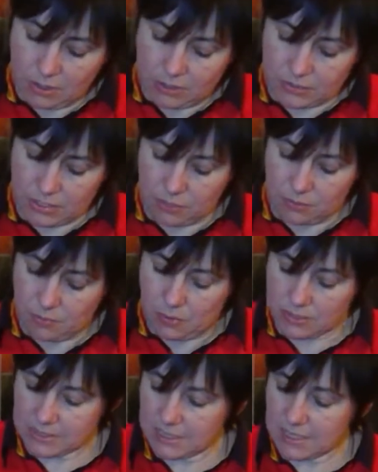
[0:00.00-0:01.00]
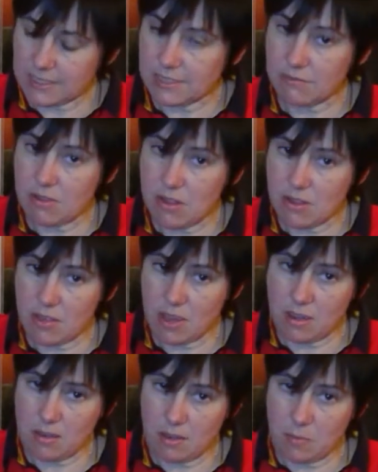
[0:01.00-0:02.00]
So, Ozzy, is there
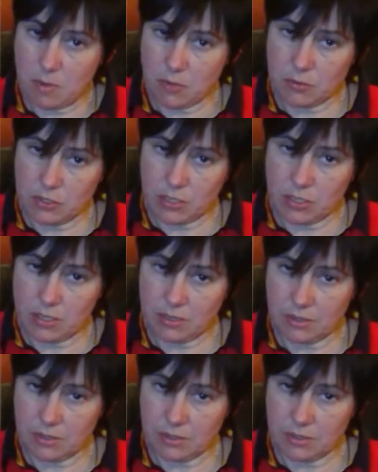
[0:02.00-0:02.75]
another emotion